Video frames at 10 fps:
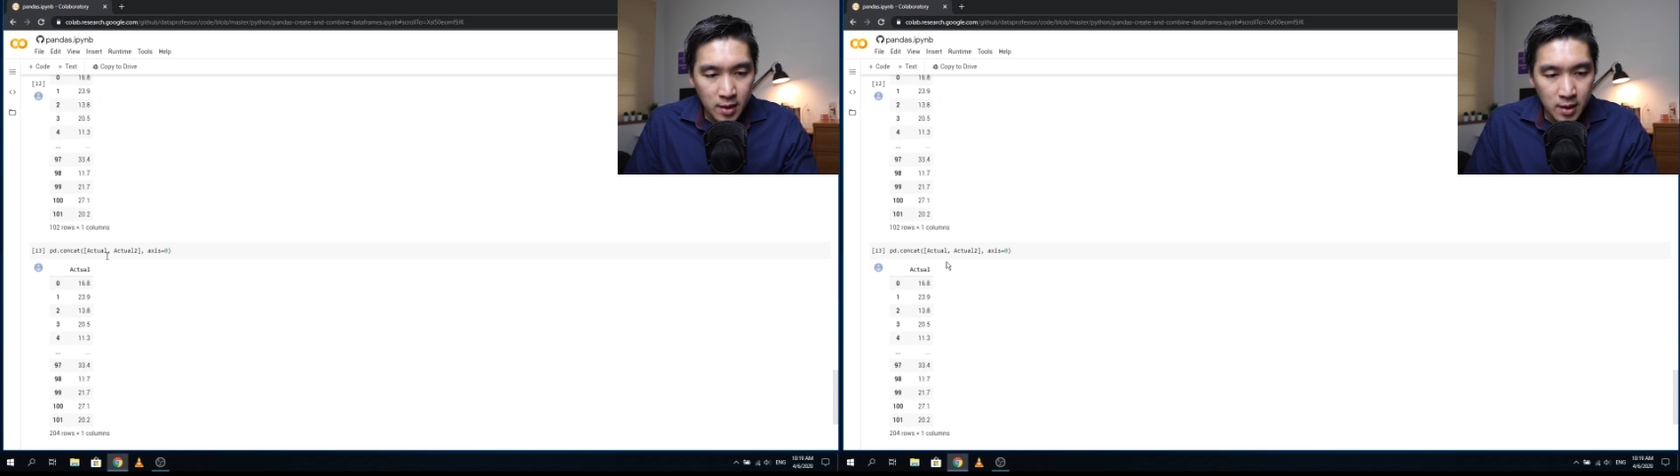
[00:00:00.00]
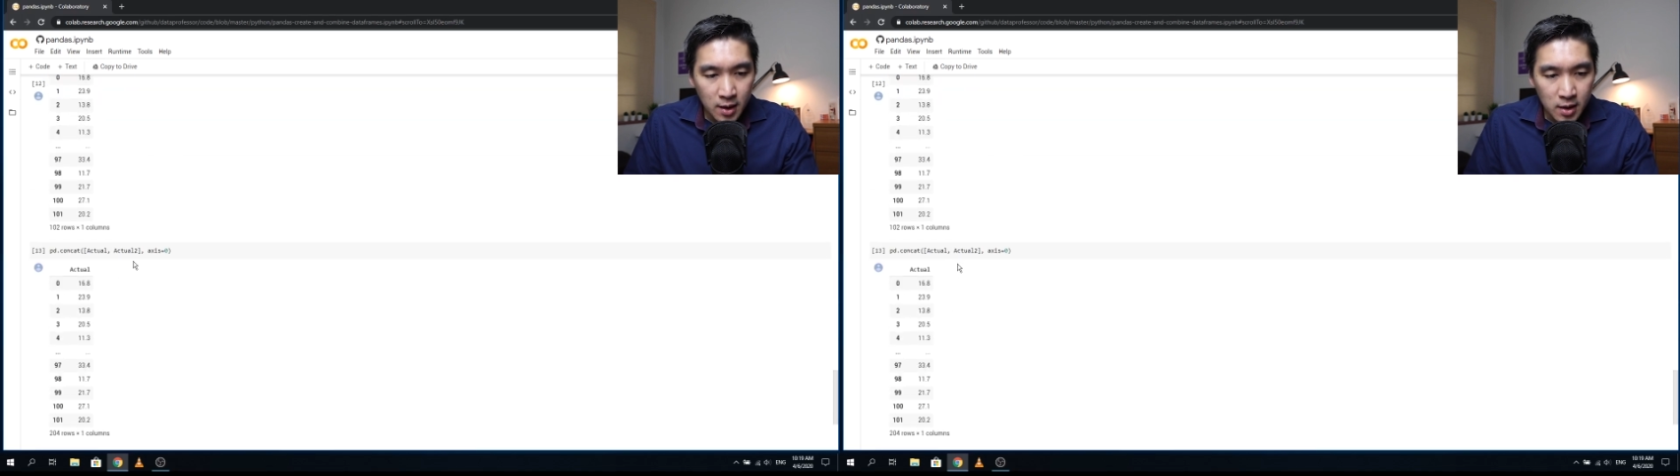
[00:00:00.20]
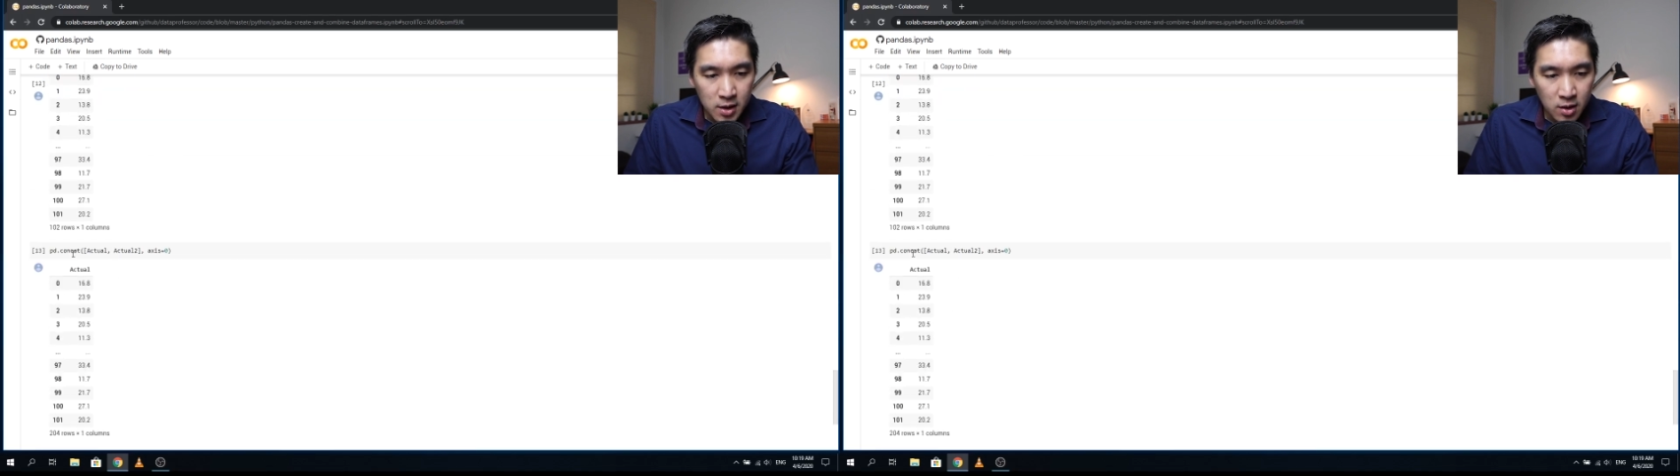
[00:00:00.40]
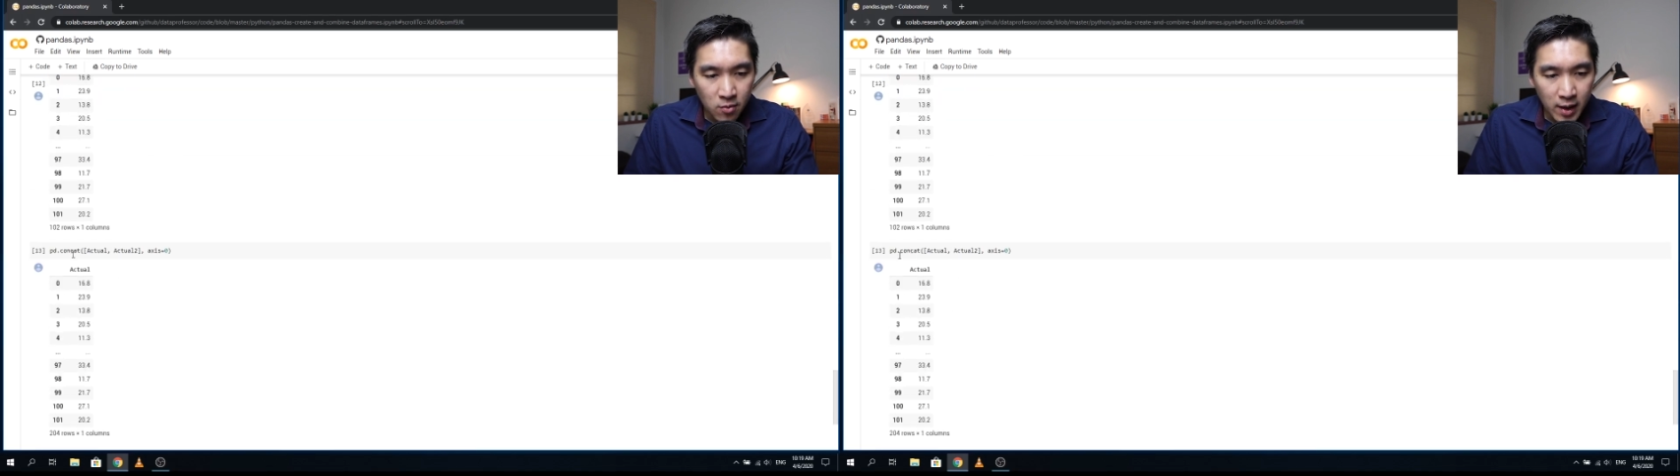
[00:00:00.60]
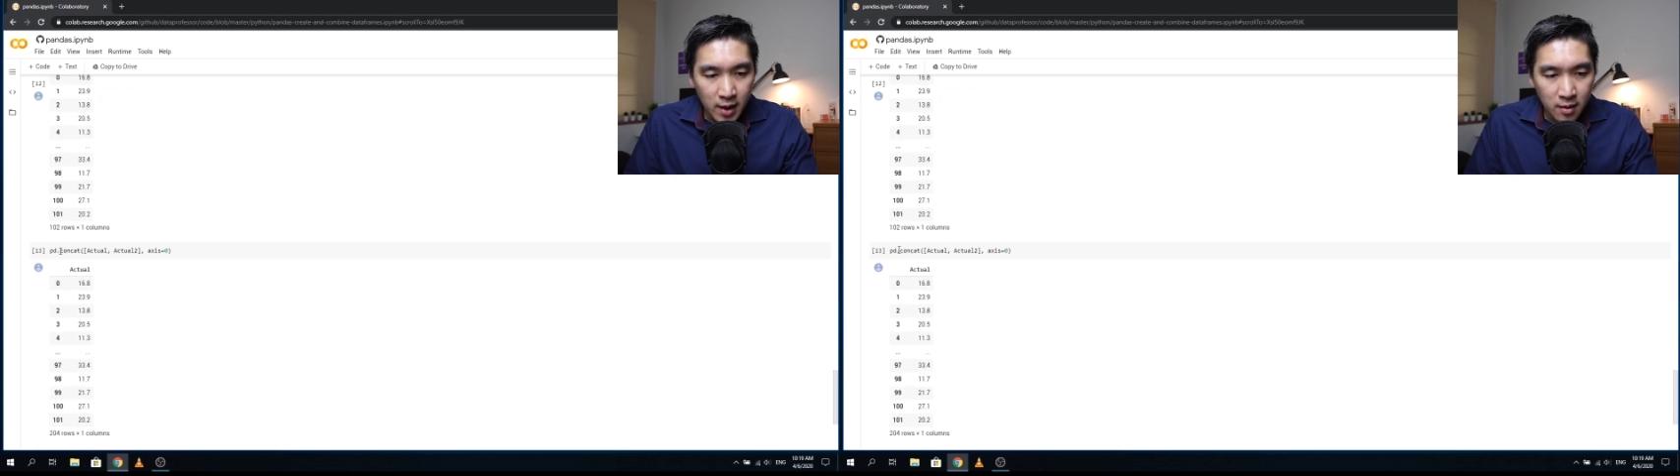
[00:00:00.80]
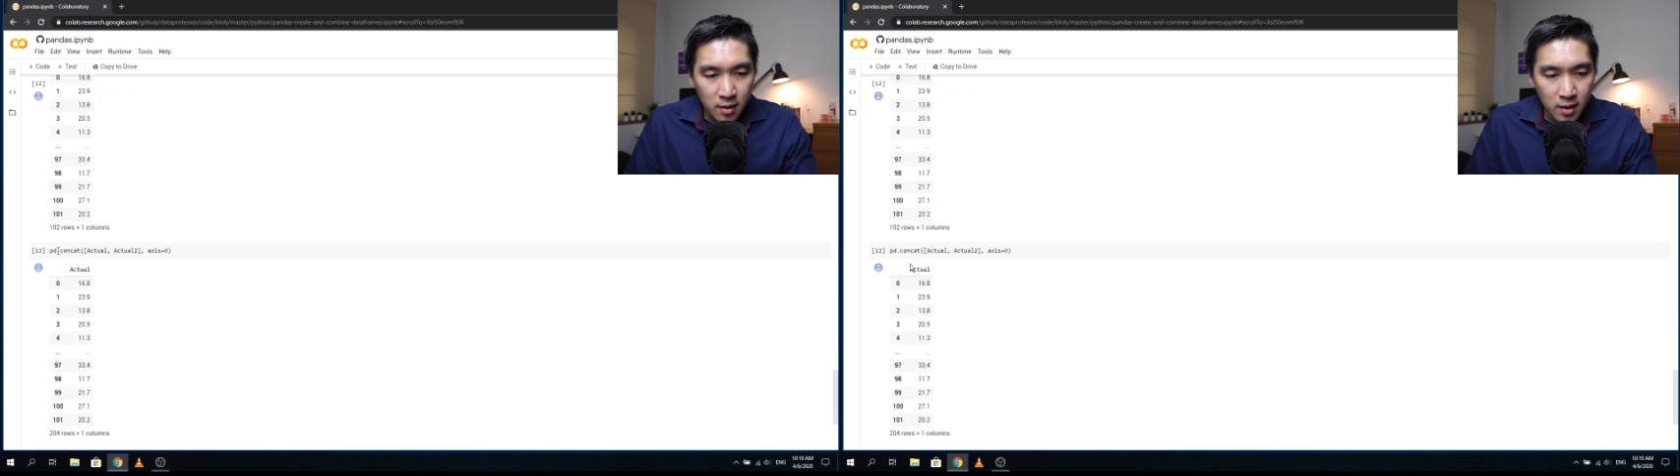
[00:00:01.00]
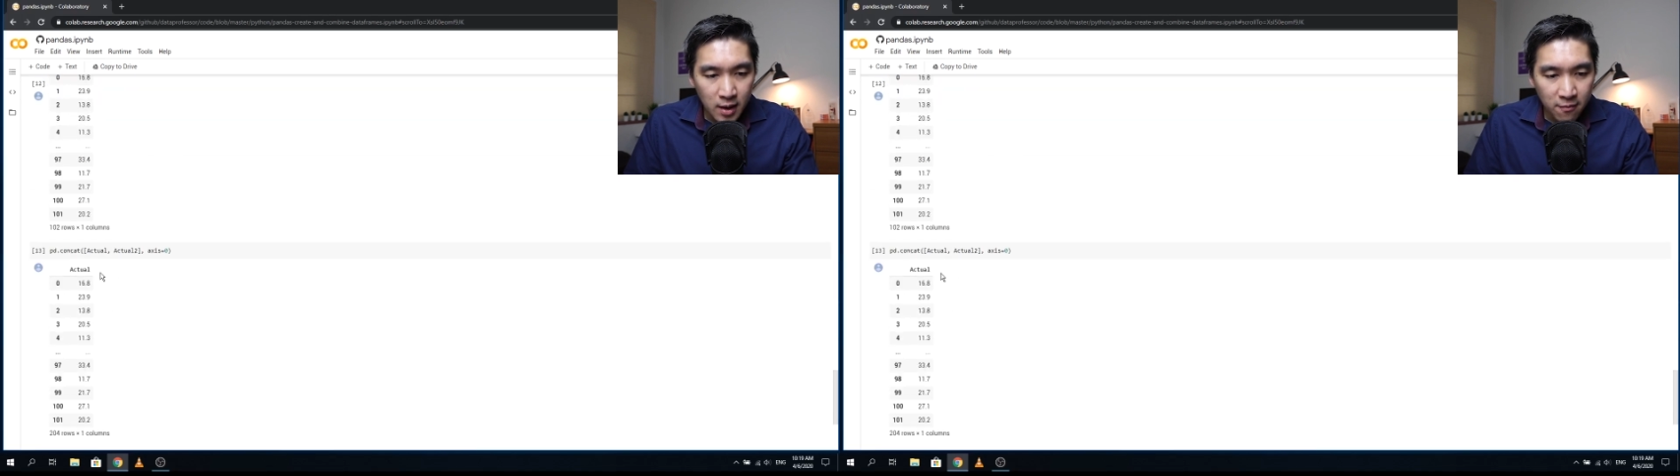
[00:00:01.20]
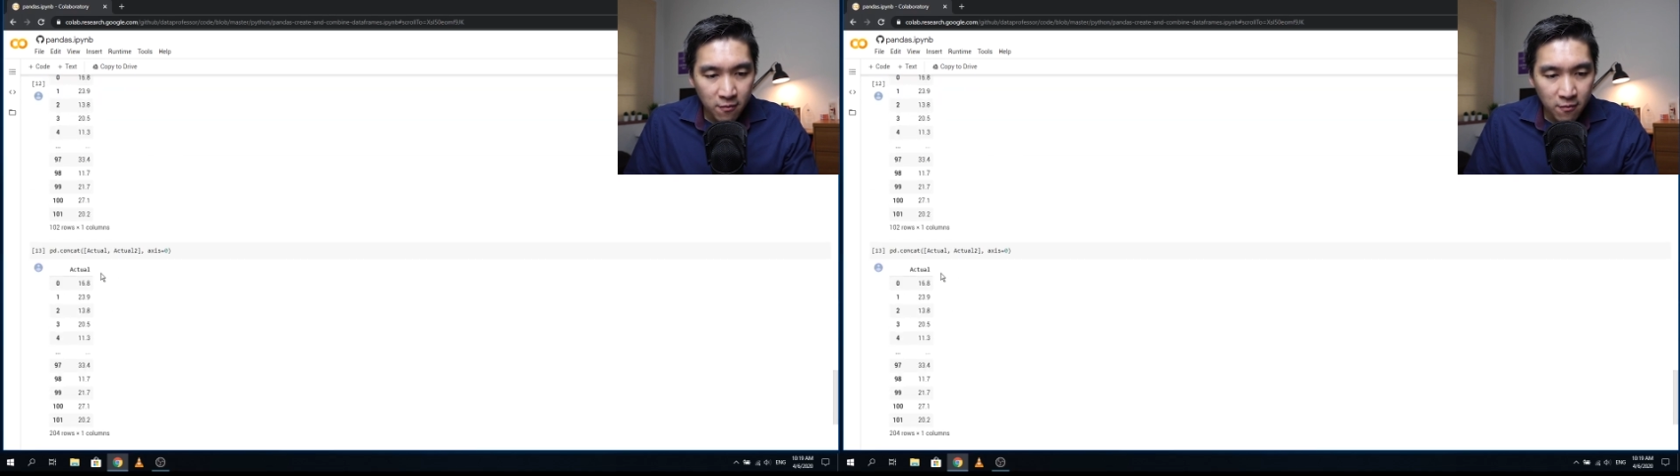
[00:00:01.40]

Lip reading: the generated data